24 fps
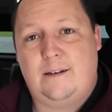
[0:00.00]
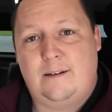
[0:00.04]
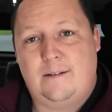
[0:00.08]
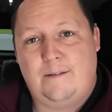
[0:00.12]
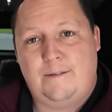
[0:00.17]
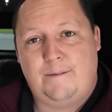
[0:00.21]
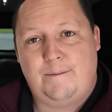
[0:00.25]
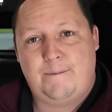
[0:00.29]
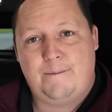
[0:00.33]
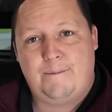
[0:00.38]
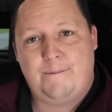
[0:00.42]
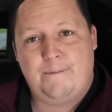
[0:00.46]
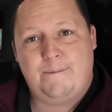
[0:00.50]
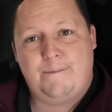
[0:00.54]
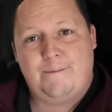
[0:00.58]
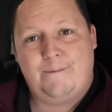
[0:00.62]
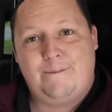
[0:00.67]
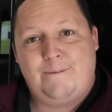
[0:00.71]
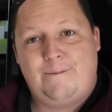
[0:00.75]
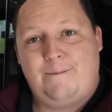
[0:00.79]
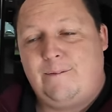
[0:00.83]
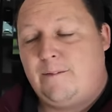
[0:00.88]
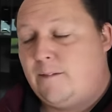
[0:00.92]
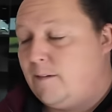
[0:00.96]
Uh, in
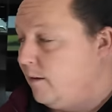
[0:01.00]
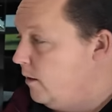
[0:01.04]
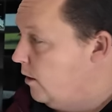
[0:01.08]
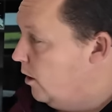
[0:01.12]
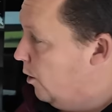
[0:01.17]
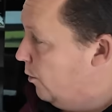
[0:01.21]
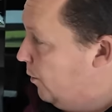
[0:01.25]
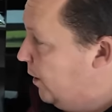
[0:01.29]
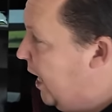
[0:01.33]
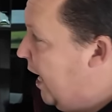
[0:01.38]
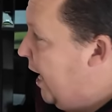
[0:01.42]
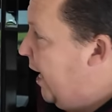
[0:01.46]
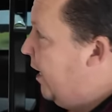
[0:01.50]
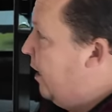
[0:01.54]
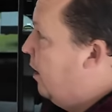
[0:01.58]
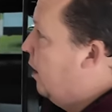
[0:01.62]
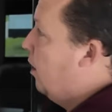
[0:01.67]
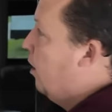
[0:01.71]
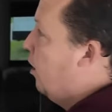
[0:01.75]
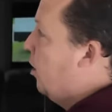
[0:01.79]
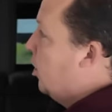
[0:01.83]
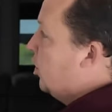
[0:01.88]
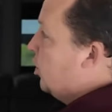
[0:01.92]
the back. Okay.